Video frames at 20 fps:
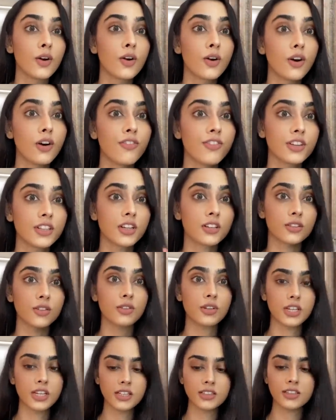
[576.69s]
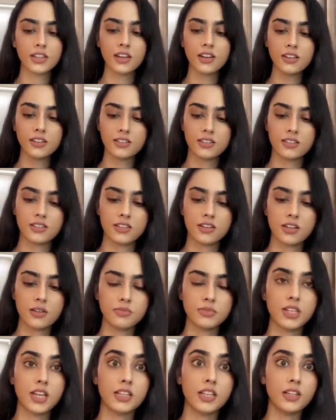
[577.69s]
coffee tak to theek tha, ab
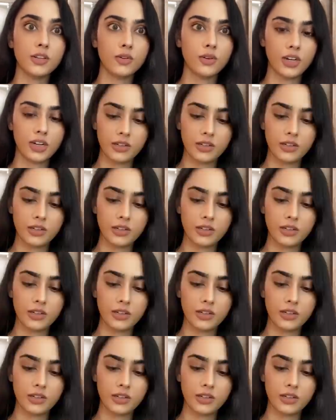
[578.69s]
zyada hi ho